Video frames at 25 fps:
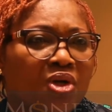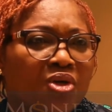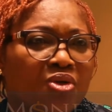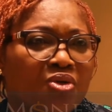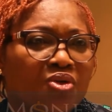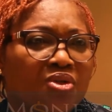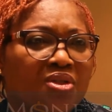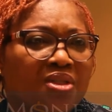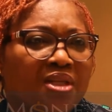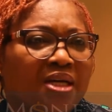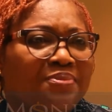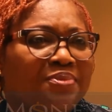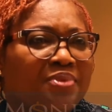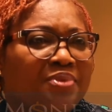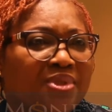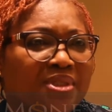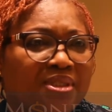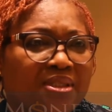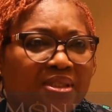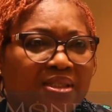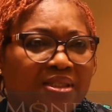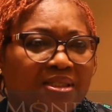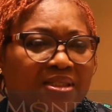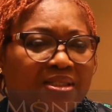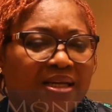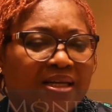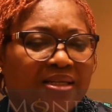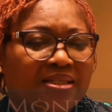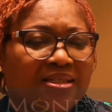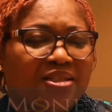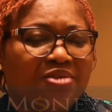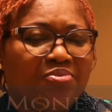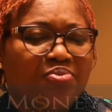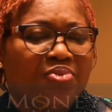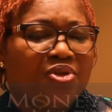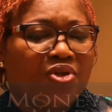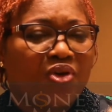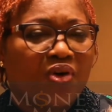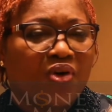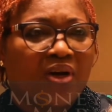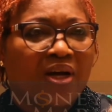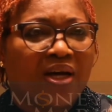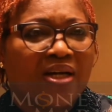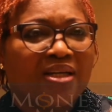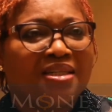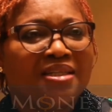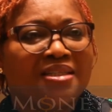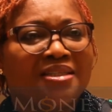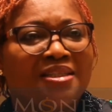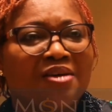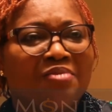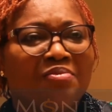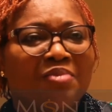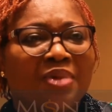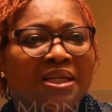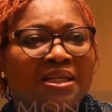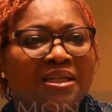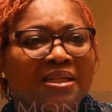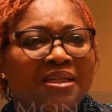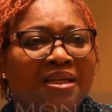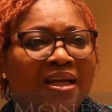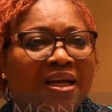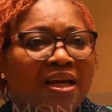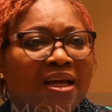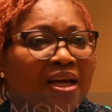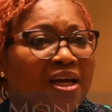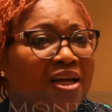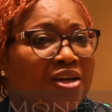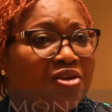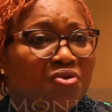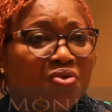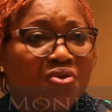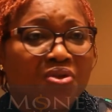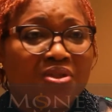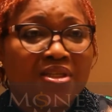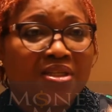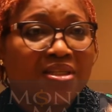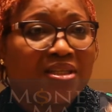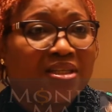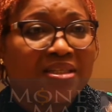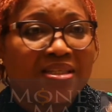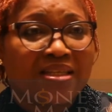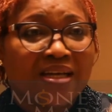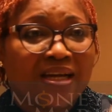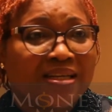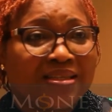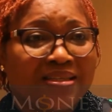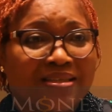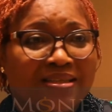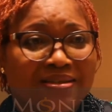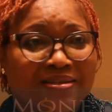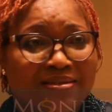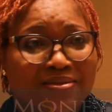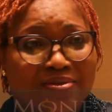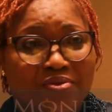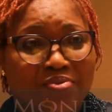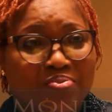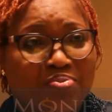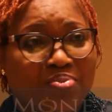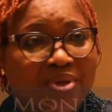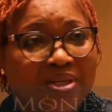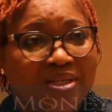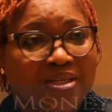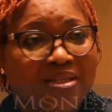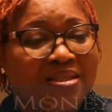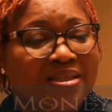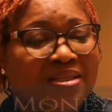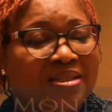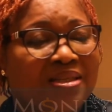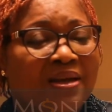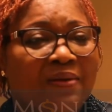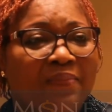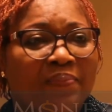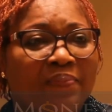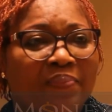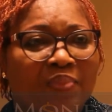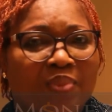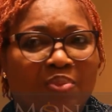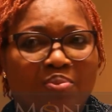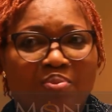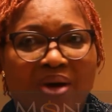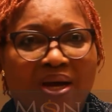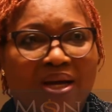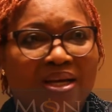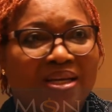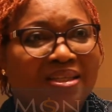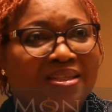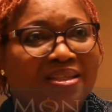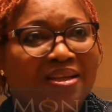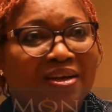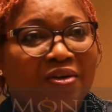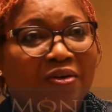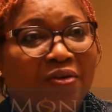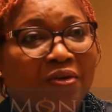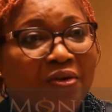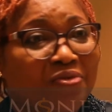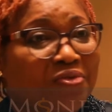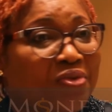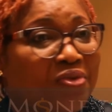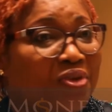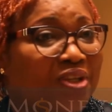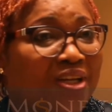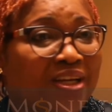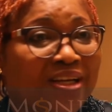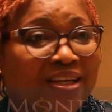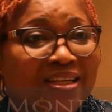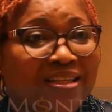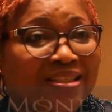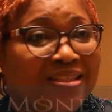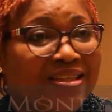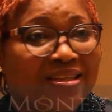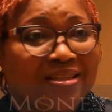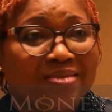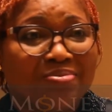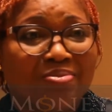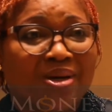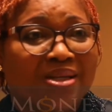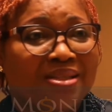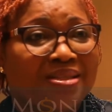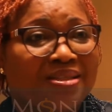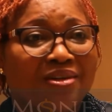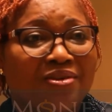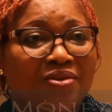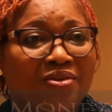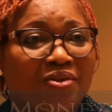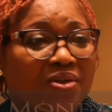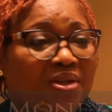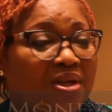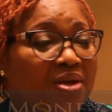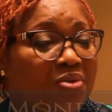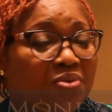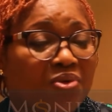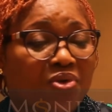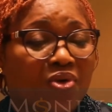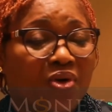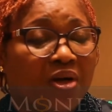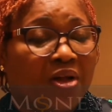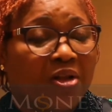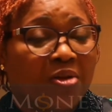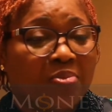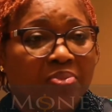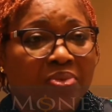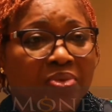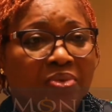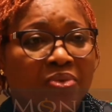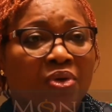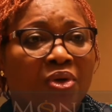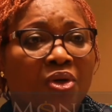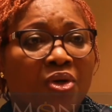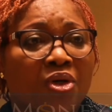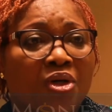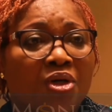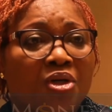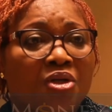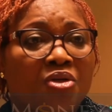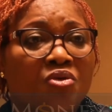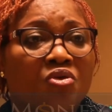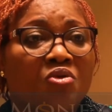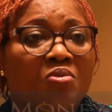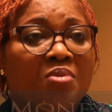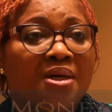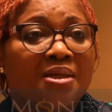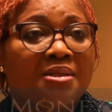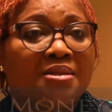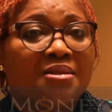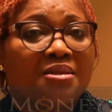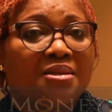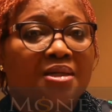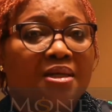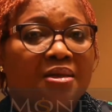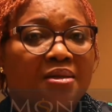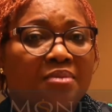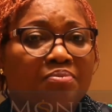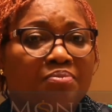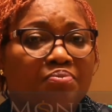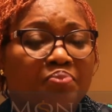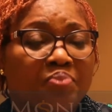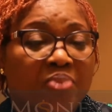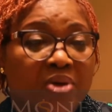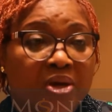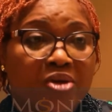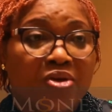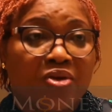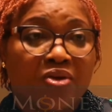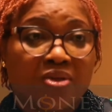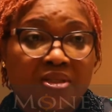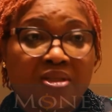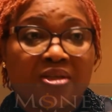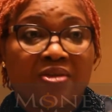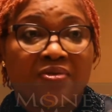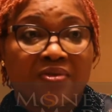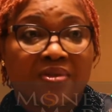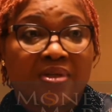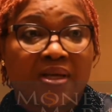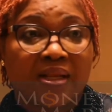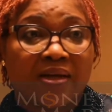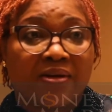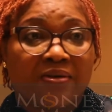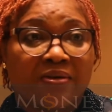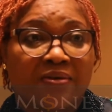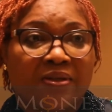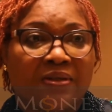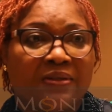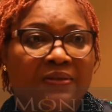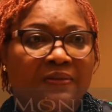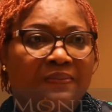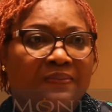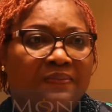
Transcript: you start dipping your hand in the money and using it as you please, buying the cloth for the latest party and all that. It will not help you. You must pay yourself salary